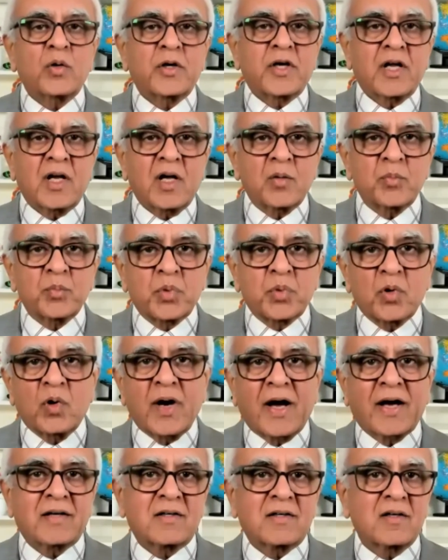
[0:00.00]
can I
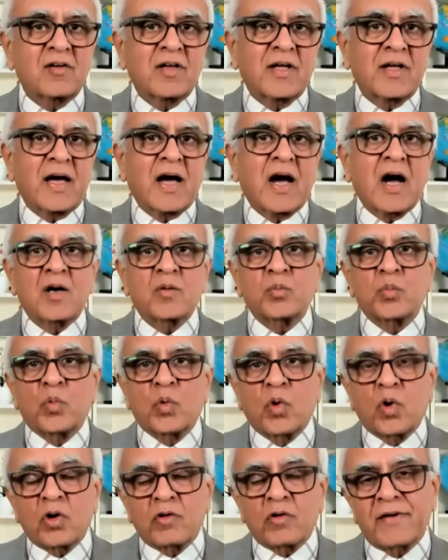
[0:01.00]
proactively add
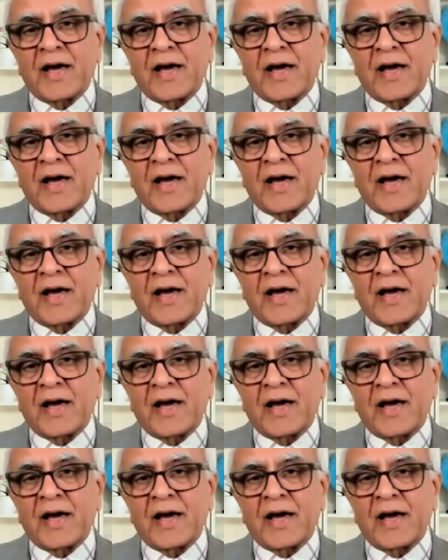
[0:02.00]
more